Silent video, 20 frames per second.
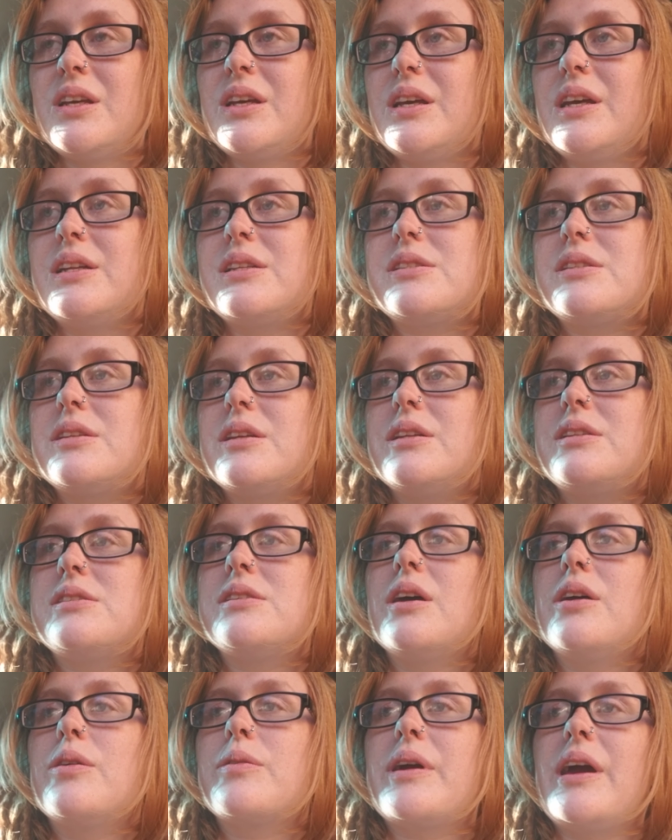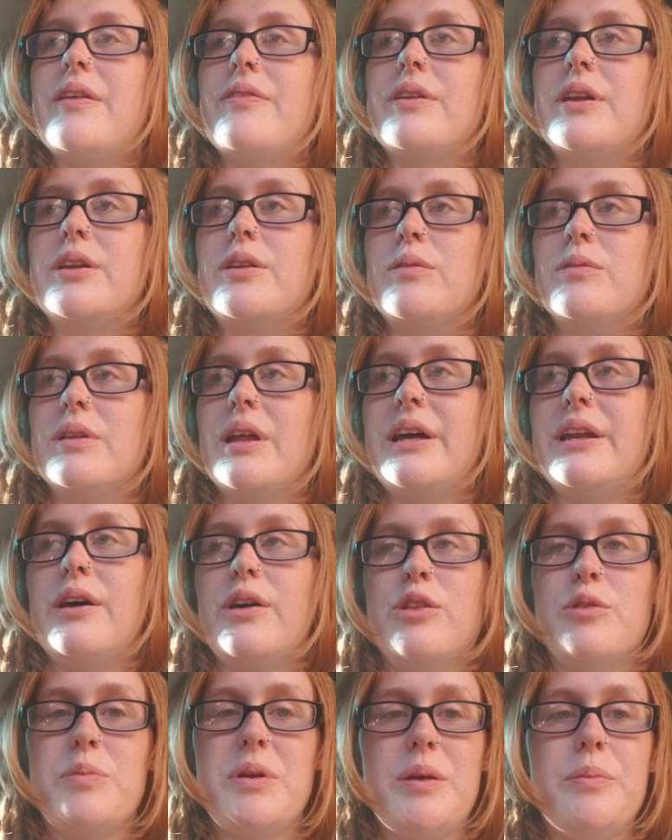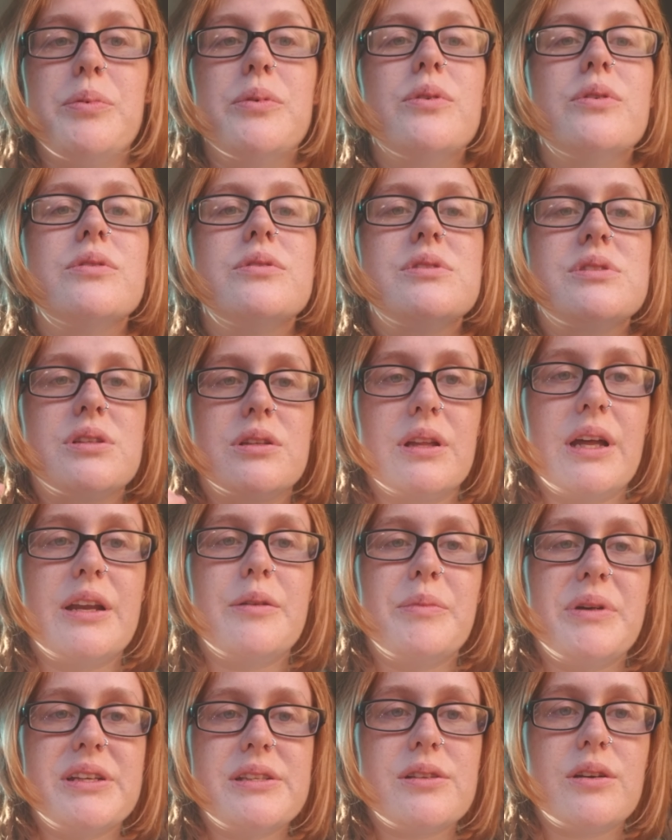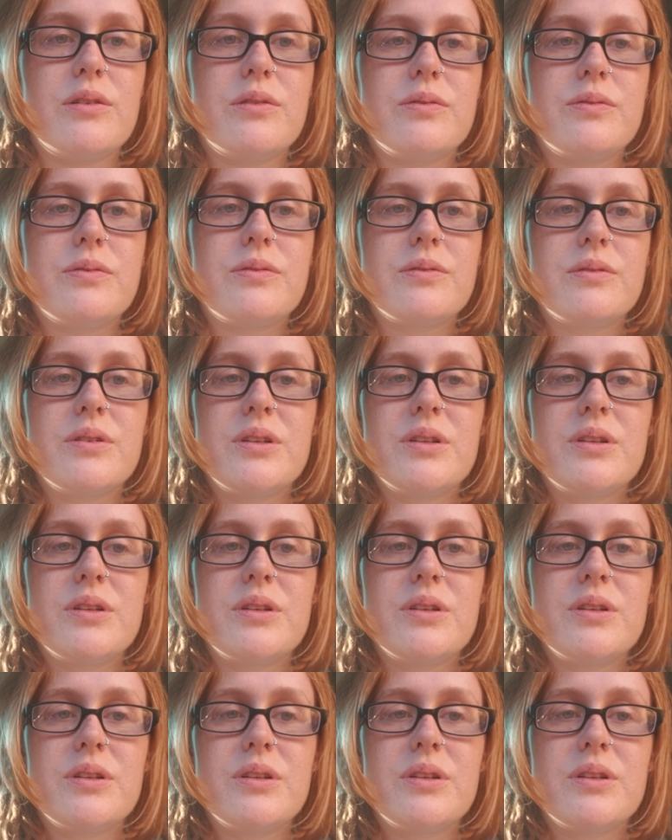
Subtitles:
It's not okay that I don't lie to other people to lie to myself.